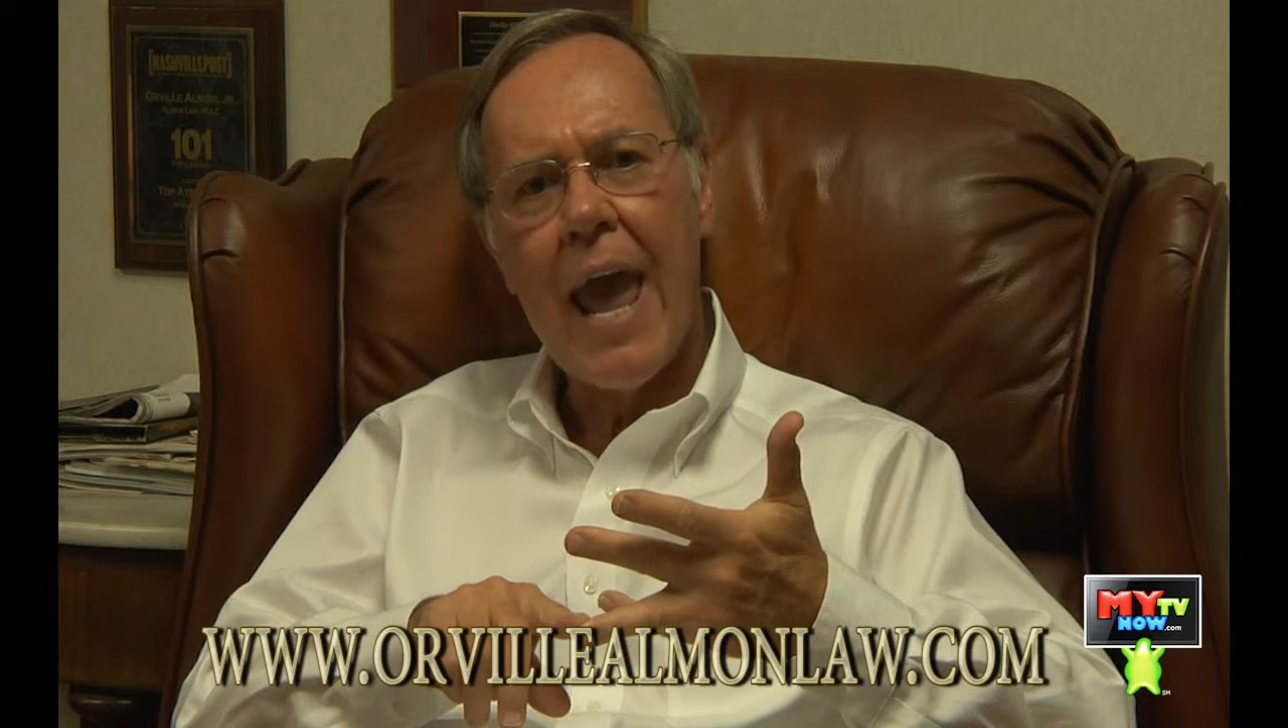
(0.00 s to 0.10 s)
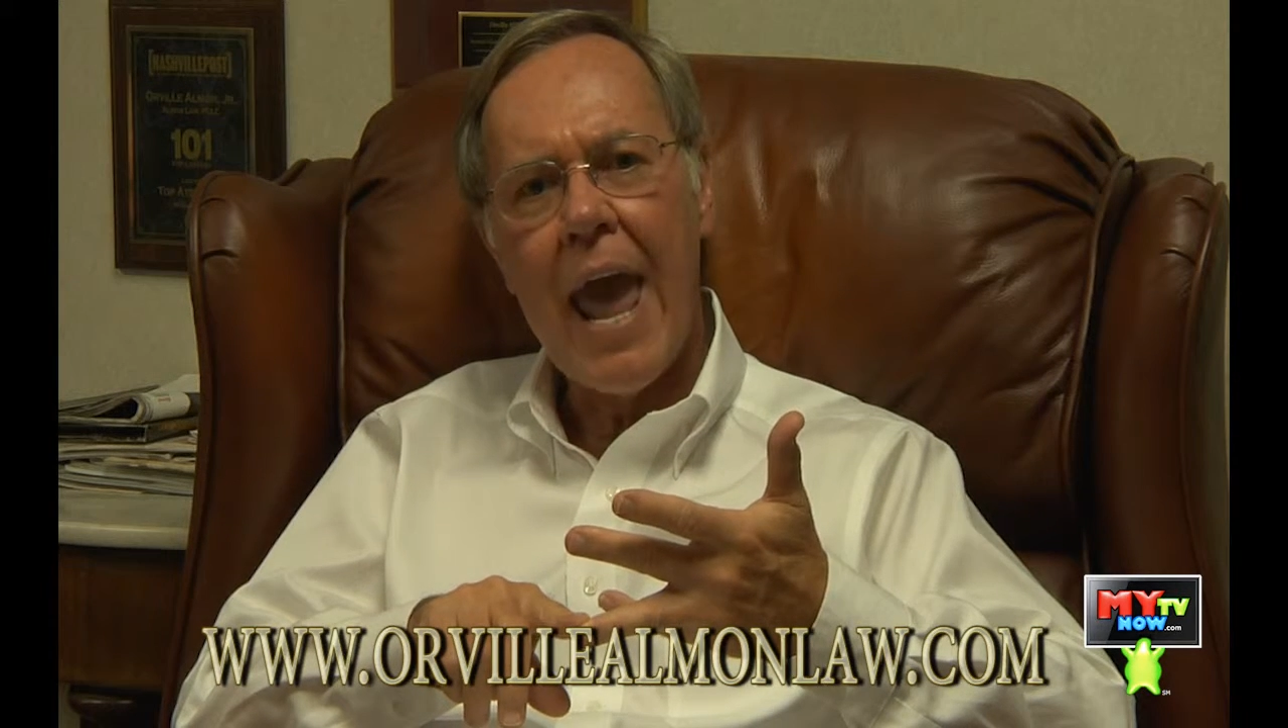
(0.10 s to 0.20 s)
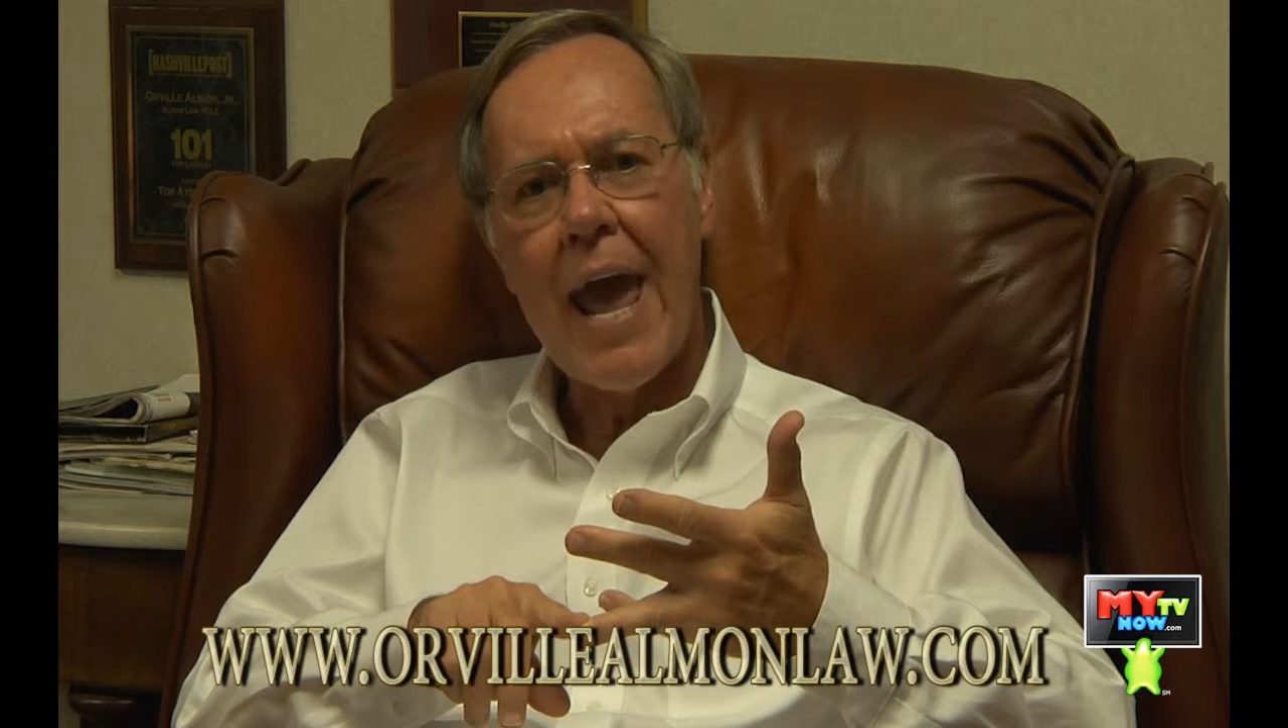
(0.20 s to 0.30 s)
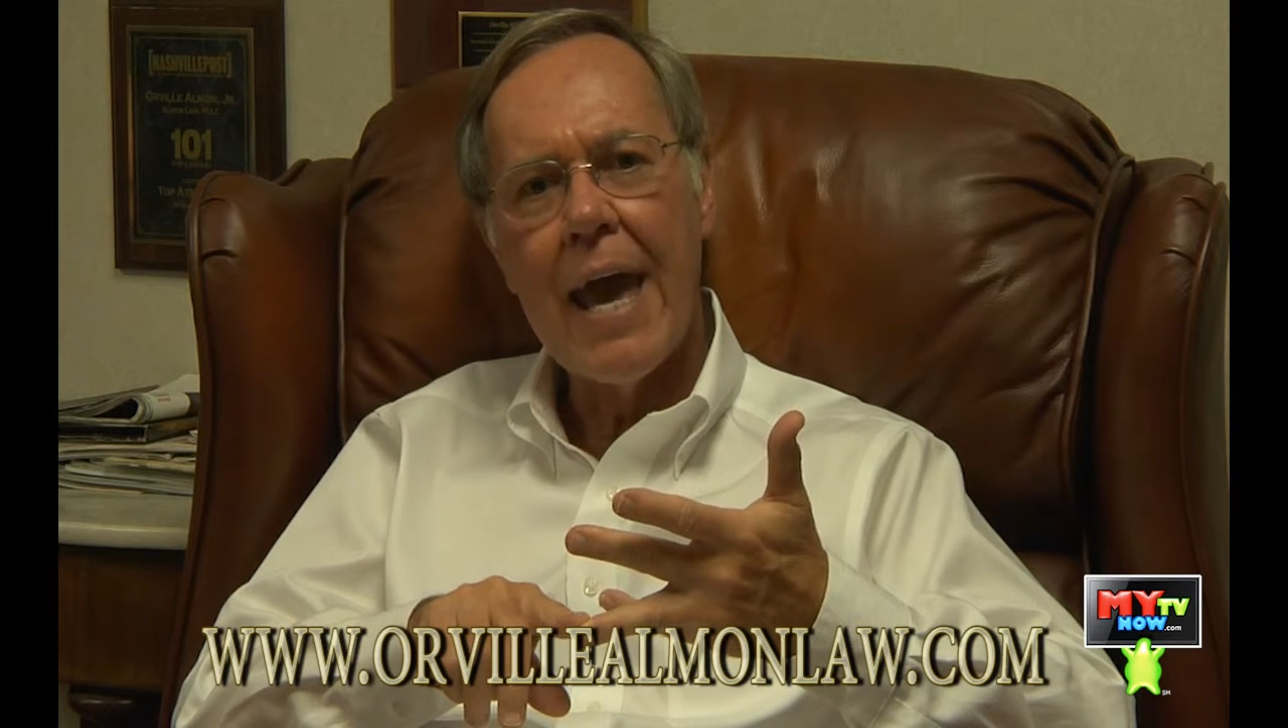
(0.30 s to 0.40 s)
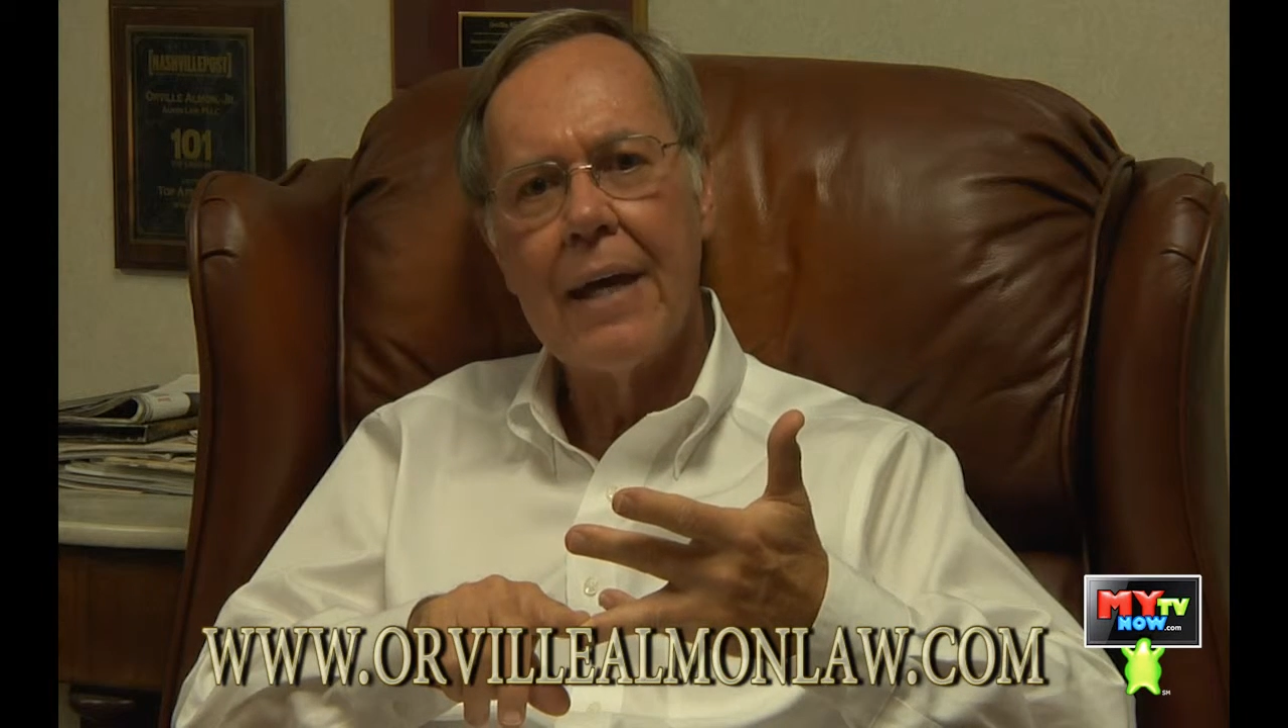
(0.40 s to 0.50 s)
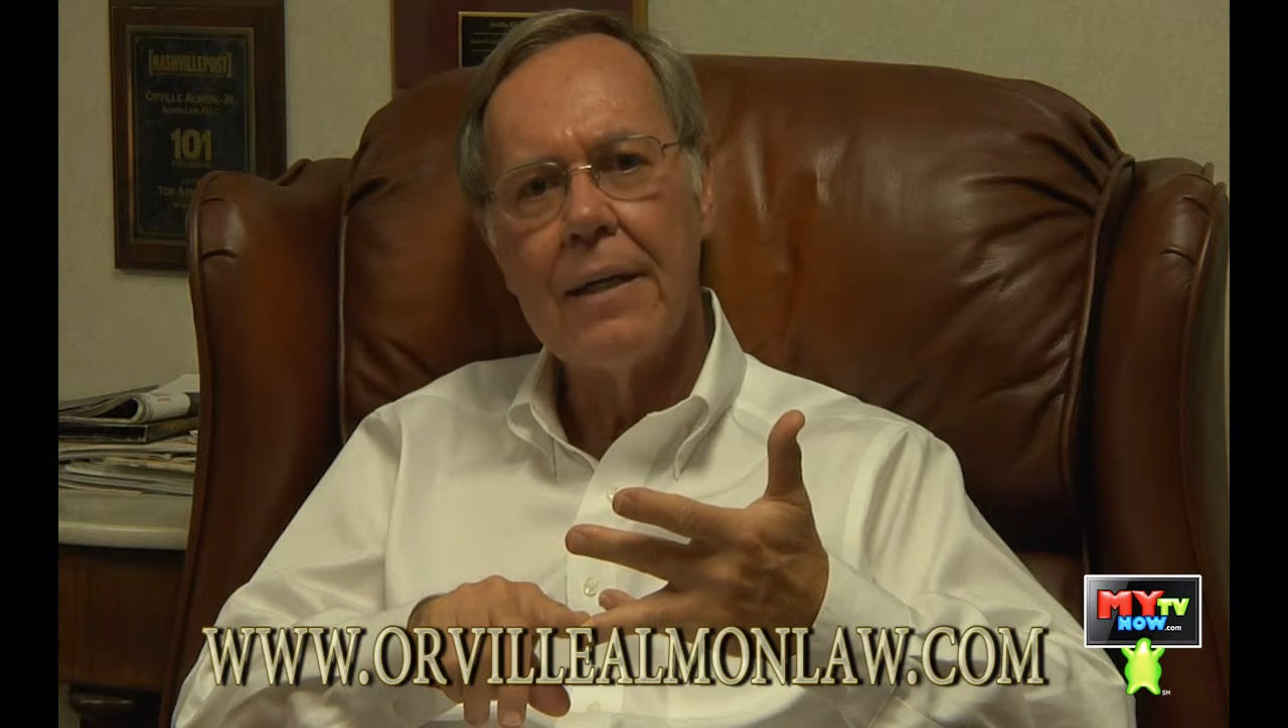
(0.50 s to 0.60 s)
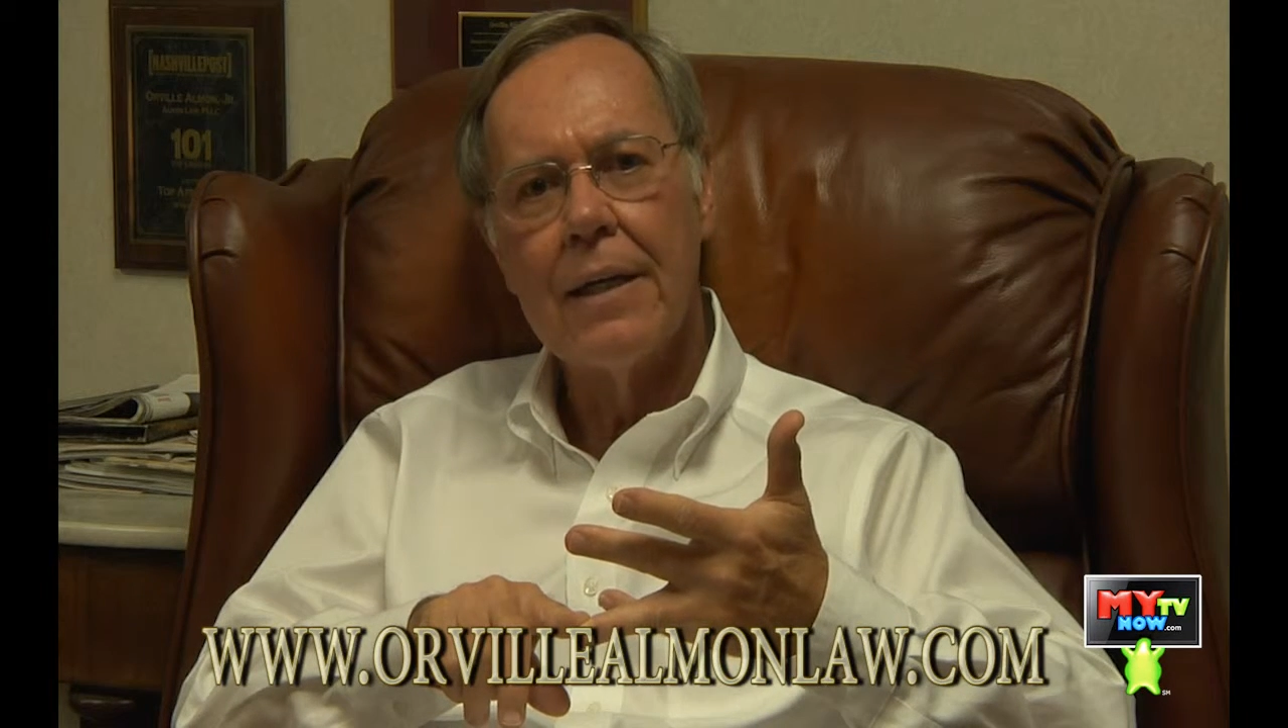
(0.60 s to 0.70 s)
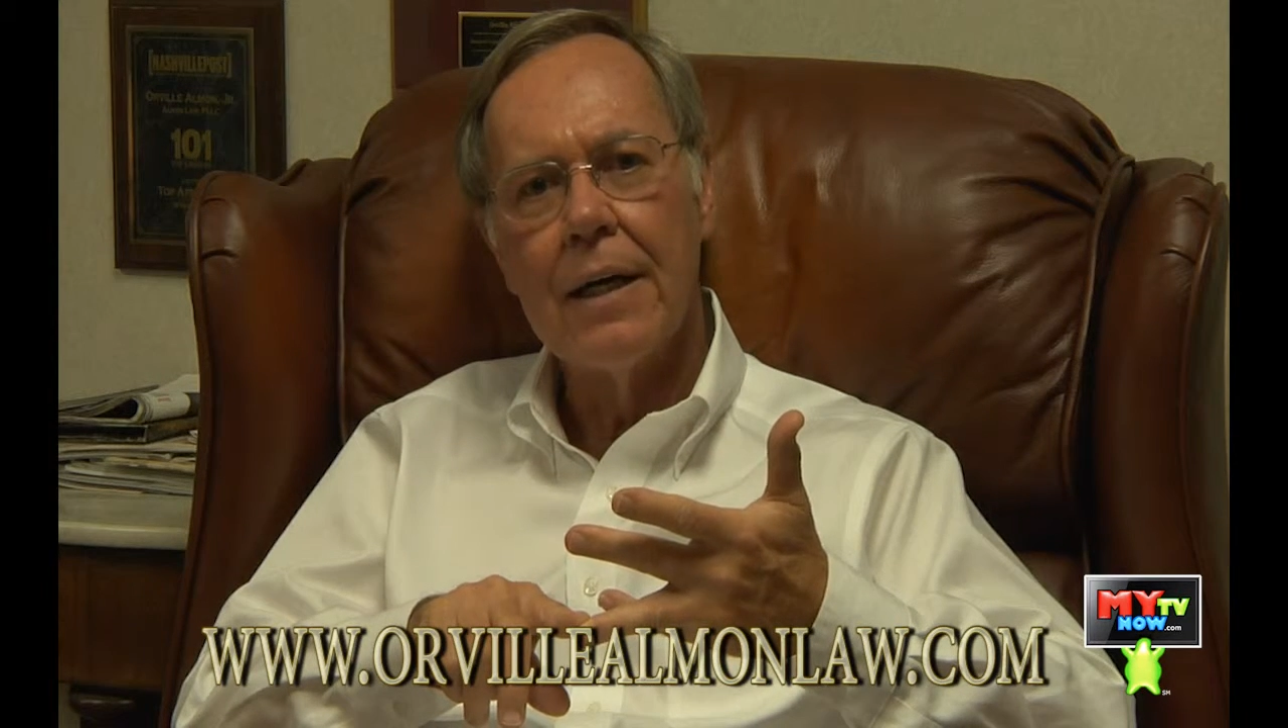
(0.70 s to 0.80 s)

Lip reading: had,